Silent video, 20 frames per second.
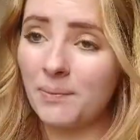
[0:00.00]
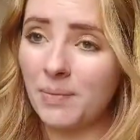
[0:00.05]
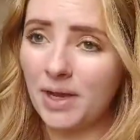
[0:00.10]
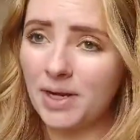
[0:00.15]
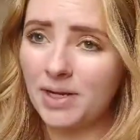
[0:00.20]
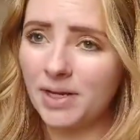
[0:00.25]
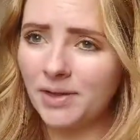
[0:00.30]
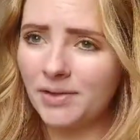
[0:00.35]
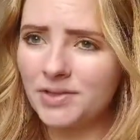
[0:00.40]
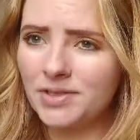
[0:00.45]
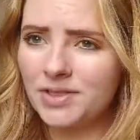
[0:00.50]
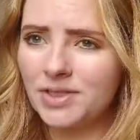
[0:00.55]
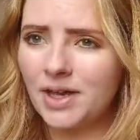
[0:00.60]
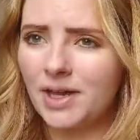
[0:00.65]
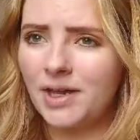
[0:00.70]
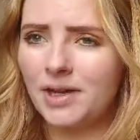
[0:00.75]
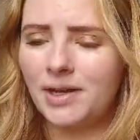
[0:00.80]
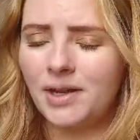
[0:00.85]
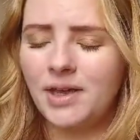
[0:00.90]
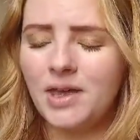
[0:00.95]
get my nails
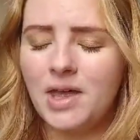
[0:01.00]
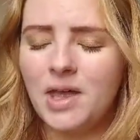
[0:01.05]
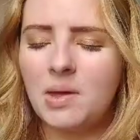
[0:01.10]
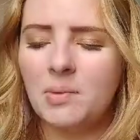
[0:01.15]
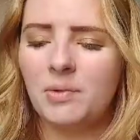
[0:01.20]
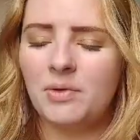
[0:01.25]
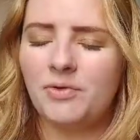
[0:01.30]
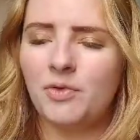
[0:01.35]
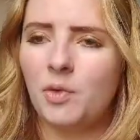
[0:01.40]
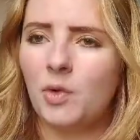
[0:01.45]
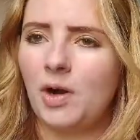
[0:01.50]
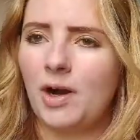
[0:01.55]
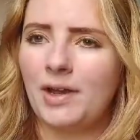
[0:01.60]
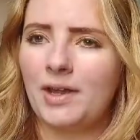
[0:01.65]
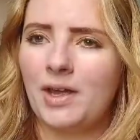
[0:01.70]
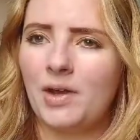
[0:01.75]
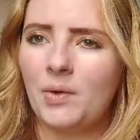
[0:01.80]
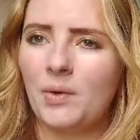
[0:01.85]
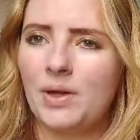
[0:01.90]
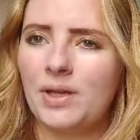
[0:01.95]
done before I
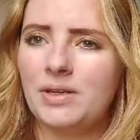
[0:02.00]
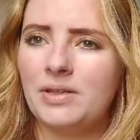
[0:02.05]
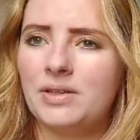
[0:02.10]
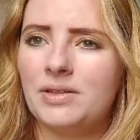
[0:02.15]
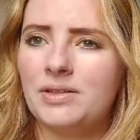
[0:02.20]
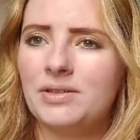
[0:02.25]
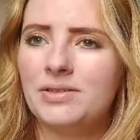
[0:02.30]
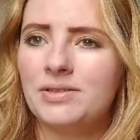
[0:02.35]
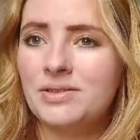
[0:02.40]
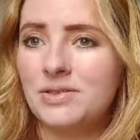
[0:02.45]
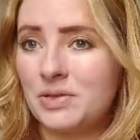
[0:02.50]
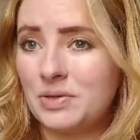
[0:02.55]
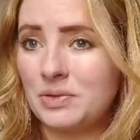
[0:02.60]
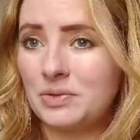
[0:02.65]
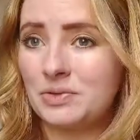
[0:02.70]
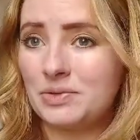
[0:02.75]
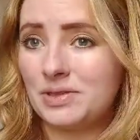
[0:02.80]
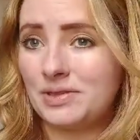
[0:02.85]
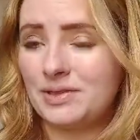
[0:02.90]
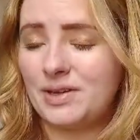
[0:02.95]
go in
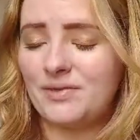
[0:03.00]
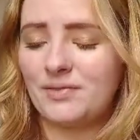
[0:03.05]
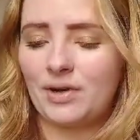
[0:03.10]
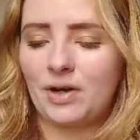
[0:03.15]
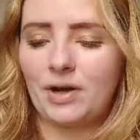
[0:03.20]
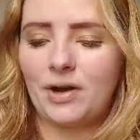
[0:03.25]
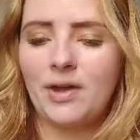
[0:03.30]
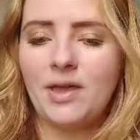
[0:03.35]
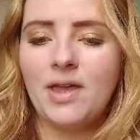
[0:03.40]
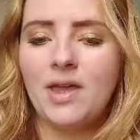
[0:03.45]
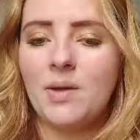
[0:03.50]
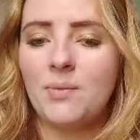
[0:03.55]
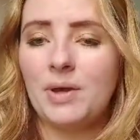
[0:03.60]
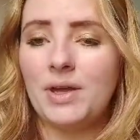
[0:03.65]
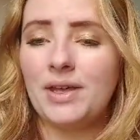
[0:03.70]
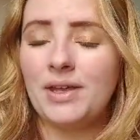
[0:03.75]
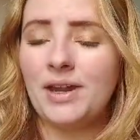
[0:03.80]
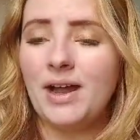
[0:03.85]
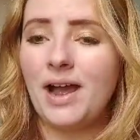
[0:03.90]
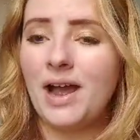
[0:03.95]
to deliver,
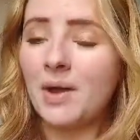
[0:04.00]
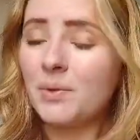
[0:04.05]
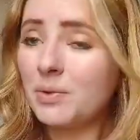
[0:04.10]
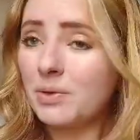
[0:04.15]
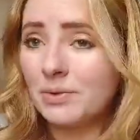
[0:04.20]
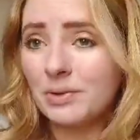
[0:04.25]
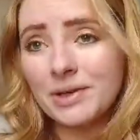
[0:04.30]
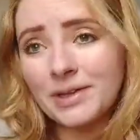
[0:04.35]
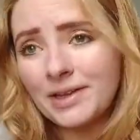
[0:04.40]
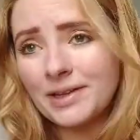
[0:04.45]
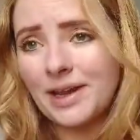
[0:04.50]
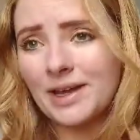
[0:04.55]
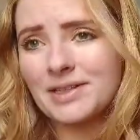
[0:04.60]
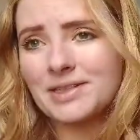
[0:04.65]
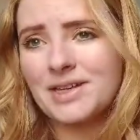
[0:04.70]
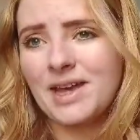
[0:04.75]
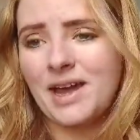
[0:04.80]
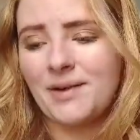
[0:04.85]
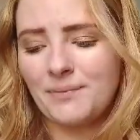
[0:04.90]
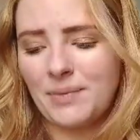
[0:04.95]
but I would really
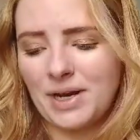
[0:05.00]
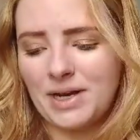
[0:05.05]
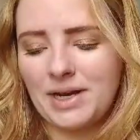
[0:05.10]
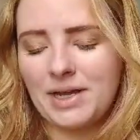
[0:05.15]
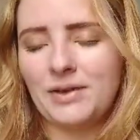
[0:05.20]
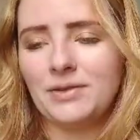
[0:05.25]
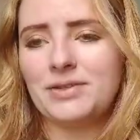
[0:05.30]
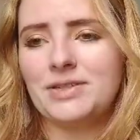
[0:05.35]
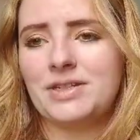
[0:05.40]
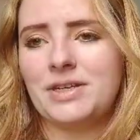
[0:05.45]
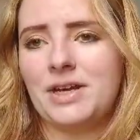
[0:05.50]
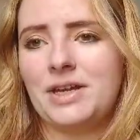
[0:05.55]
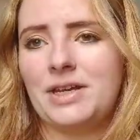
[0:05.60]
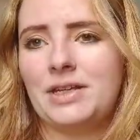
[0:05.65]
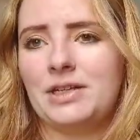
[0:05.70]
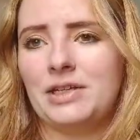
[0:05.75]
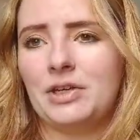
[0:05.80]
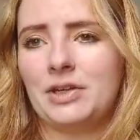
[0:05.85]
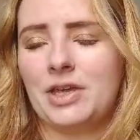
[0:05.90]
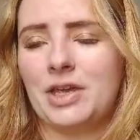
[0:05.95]
like to have my nails done
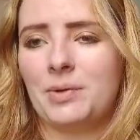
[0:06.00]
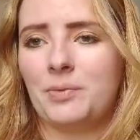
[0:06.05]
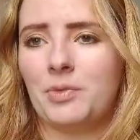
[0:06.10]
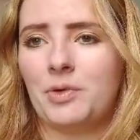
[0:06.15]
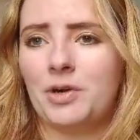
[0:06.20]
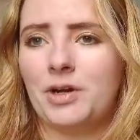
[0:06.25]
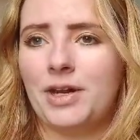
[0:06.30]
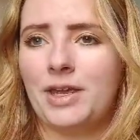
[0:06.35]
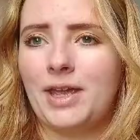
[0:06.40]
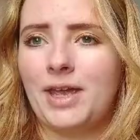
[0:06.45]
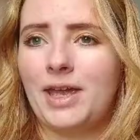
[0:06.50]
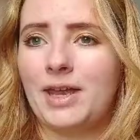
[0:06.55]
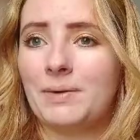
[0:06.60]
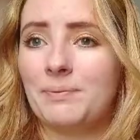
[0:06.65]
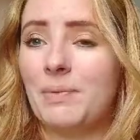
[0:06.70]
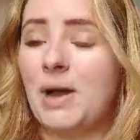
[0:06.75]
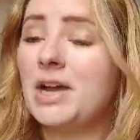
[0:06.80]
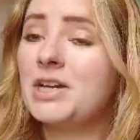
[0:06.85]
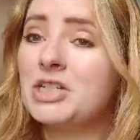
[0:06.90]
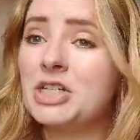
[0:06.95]
and looking pretty,
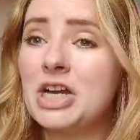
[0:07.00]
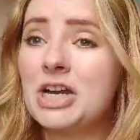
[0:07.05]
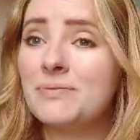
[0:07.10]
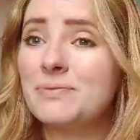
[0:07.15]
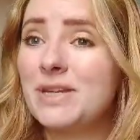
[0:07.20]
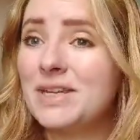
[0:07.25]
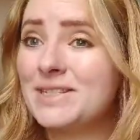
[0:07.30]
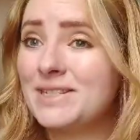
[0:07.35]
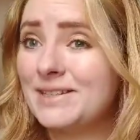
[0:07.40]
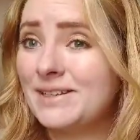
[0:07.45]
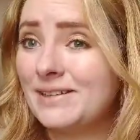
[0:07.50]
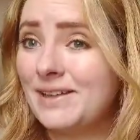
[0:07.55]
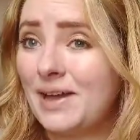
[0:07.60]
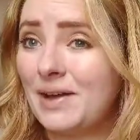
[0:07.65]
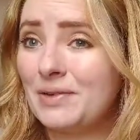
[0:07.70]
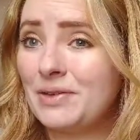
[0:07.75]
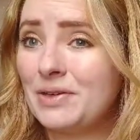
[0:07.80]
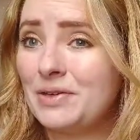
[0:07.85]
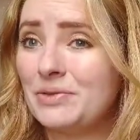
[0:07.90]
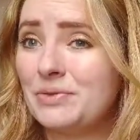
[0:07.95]
and my job doesn't
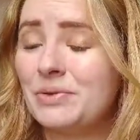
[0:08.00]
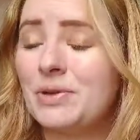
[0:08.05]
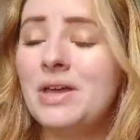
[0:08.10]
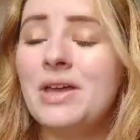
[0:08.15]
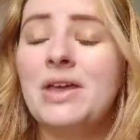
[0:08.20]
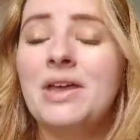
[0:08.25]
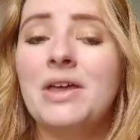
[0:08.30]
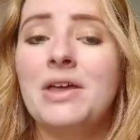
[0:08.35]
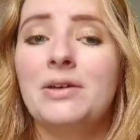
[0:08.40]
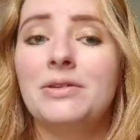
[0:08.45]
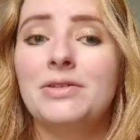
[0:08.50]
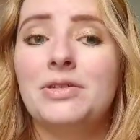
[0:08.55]
allow you